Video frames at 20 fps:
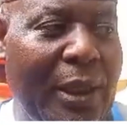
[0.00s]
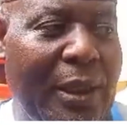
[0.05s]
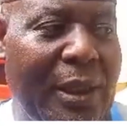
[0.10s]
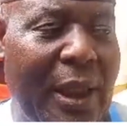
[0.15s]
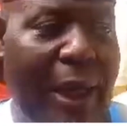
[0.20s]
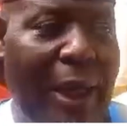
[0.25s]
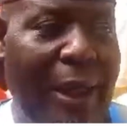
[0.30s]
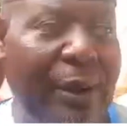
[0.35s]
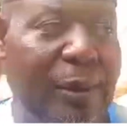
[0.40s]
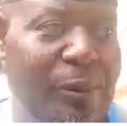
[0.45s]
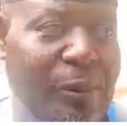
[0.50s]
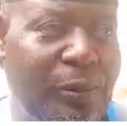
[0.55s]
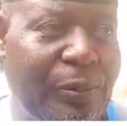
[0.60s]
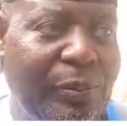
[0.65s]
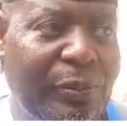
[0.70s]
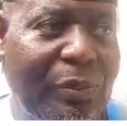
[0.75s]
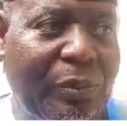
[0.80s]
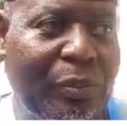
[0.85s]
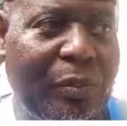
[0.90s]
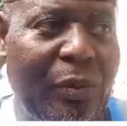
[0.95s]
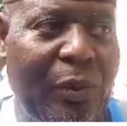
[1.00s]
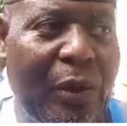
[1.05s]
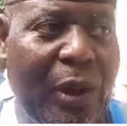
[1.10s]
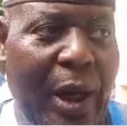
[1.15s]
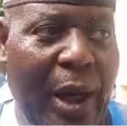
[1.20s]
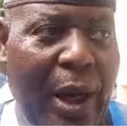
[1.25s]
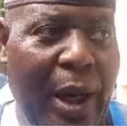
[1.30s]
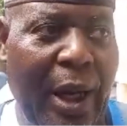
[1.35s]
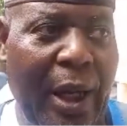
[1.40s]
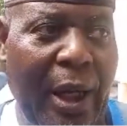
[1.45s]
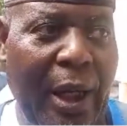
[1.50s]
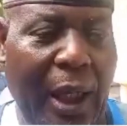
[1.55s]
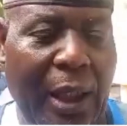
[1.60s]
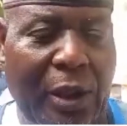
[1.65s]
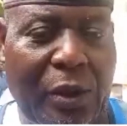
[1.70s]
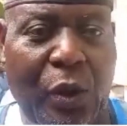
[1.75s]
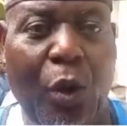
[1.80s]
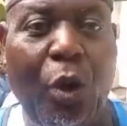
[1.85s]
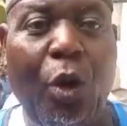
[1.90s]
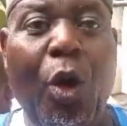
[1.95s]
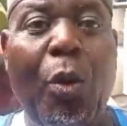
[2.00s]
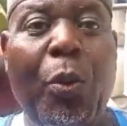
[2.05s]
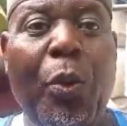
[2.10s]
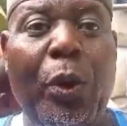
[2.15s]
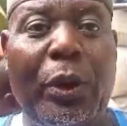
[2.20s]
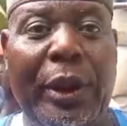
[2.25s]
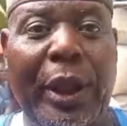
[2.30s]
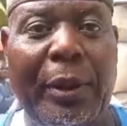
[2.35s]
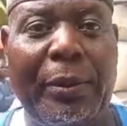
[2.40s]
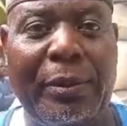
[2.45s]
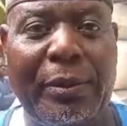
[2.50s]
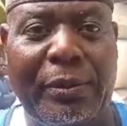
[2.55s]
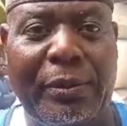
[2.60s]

get a support for them.